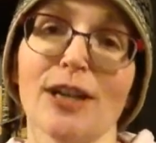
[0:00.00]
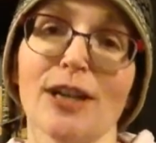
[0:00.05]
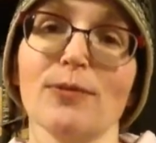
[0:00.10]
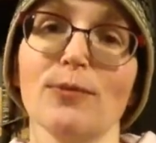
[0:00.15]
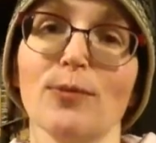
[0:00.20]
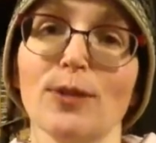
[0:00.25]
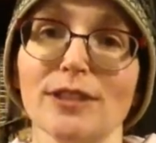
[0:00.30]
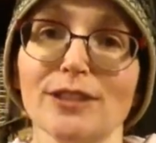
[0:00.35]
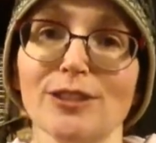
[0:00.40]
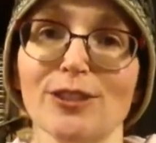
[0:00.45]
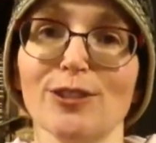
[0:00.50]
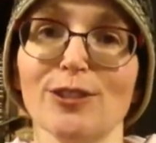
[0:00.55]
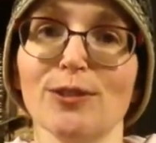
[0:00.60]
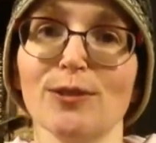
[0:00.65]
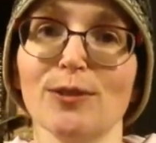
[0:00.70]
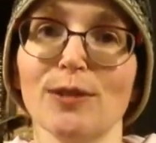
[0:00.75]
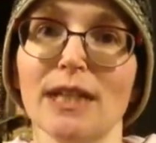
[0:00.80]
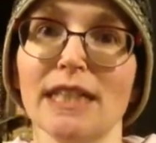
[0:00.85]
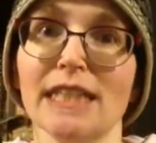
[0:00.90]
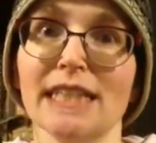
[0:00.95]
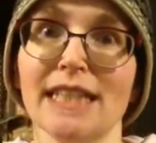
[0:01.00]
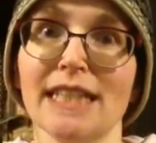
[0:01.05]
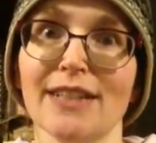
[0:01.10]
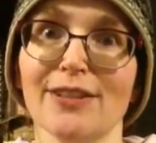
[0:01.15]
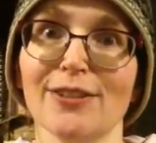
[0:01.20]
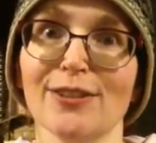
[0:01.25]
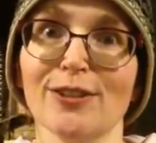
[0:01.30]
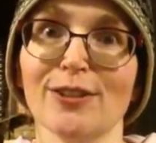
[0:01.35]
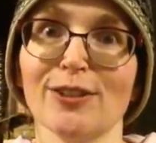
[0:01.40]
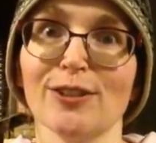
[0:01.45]
I will do
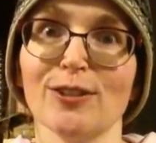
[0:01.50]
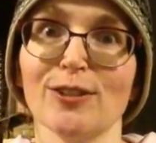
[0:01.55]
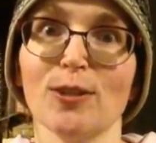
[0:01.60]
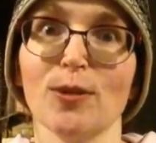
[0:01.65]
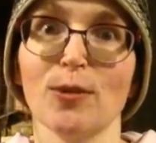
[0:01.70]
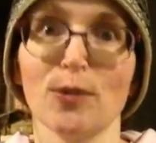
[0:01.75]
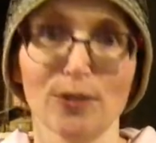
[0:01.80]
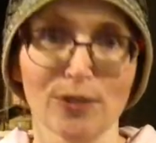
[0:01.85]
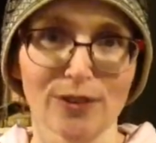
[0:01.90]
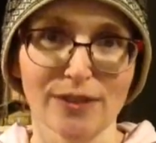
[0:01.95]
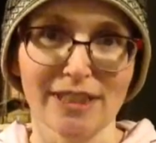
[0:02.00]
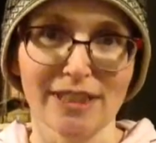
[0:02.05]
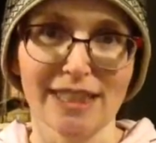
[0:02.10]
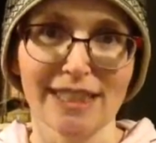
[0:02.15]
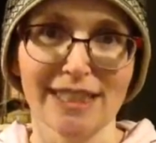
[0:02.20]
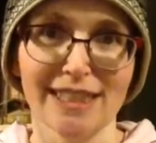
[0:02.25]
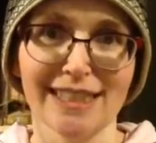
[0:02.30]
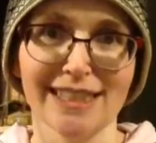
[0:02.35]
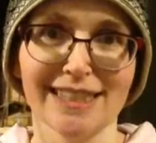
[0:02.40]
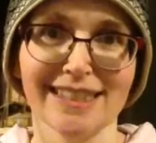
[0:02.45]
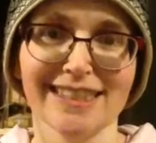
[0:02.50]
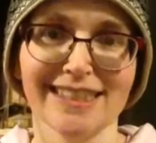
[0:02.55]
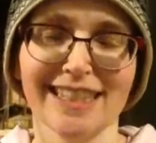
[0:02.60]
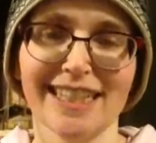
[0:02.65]
another quarterly